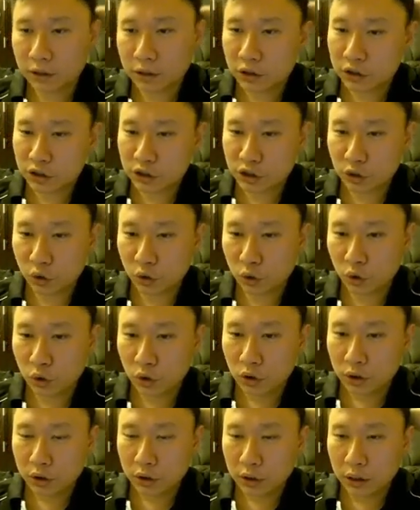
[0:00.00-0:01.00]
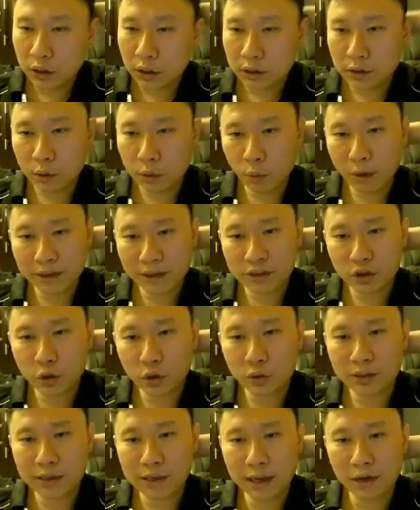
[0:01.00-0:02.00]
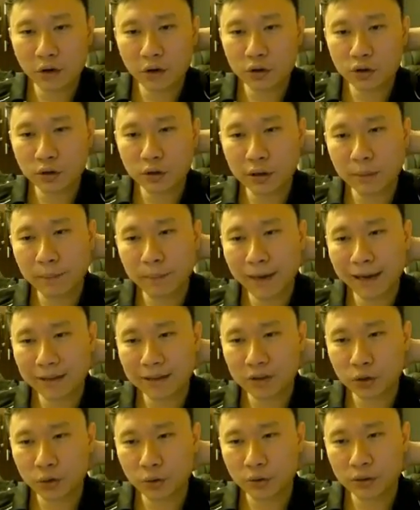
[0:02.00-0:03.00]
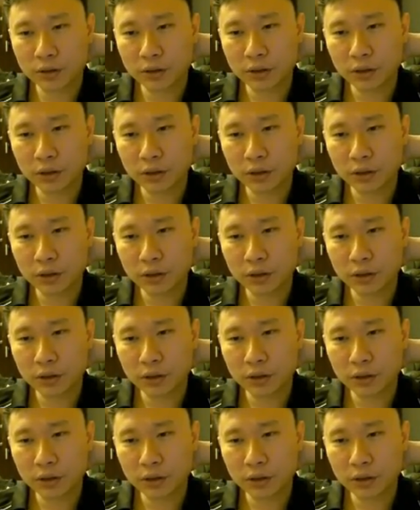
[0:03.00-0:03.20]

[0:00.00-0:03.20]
So the white stones and also the black stones.